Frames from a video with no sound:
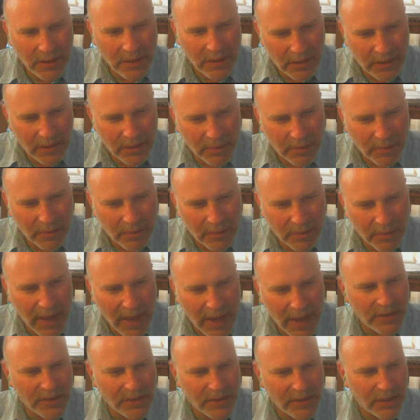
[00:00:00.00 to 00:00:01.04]
eat a little bit of
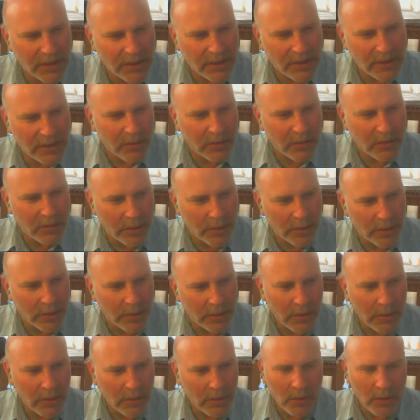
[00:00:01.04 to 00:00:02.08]
ashes together with,
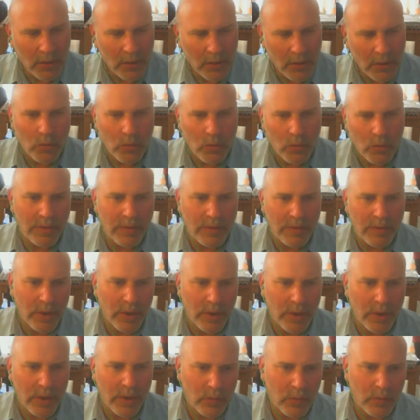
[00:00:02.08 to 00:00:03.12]
with the
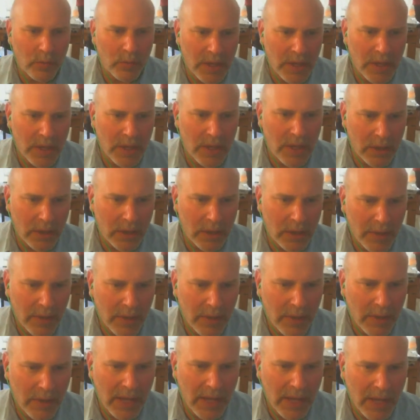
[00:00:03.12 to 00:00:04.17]
bread and with the egg.
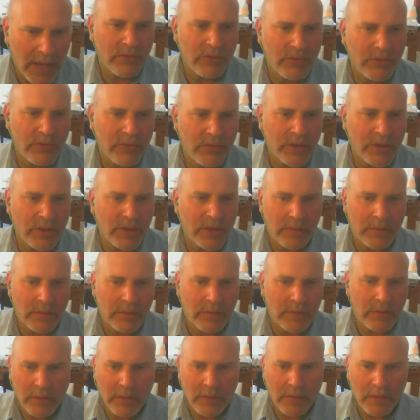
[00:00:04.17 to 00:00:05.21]
And you sit mm-hmm.
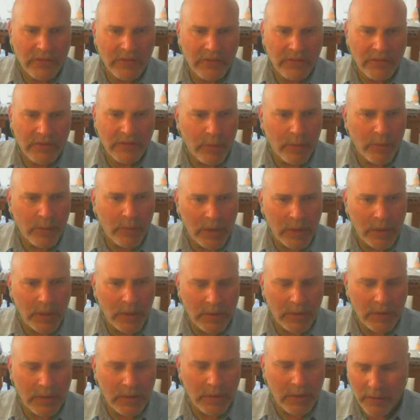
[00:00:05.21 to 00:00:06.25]
separately.
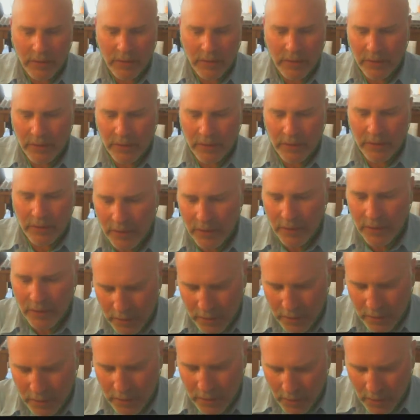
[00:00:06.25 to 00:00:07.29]
There's a, there's a,
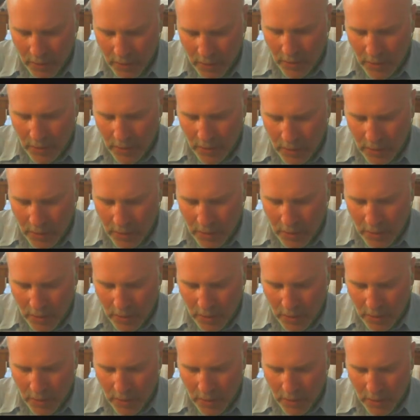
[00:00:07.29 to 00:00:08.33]
a,
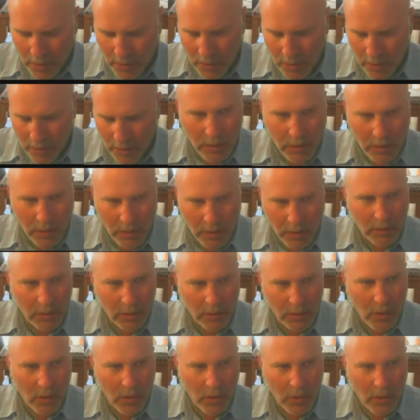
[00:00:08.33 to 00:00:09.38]
a, a,
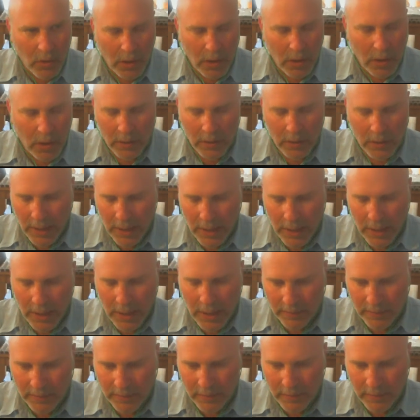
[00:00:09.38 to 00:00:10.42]
law
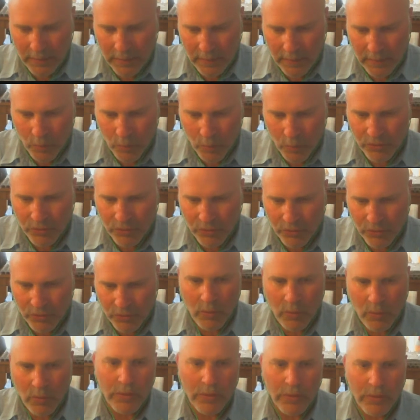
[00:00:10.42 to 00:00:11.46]
that um, when you sit
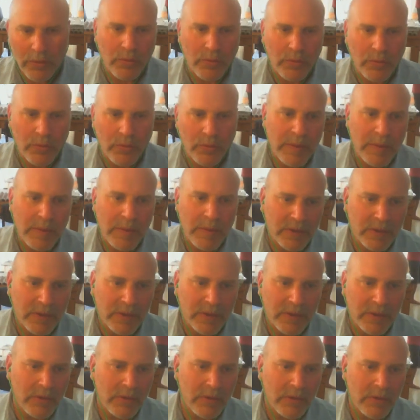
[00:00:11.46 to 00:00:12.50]
more than three people
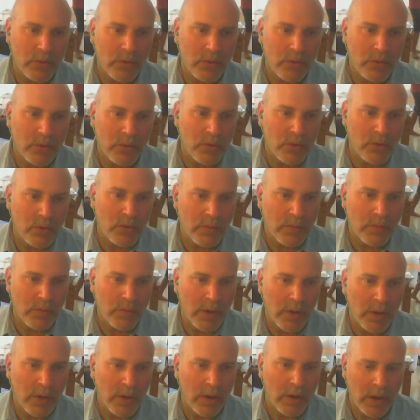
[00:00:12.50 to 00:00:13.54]
together, you, you,
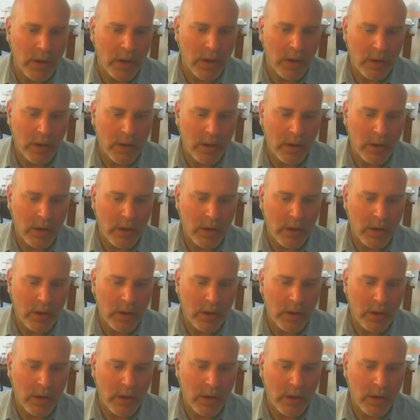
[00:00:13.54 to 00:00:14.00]
uh,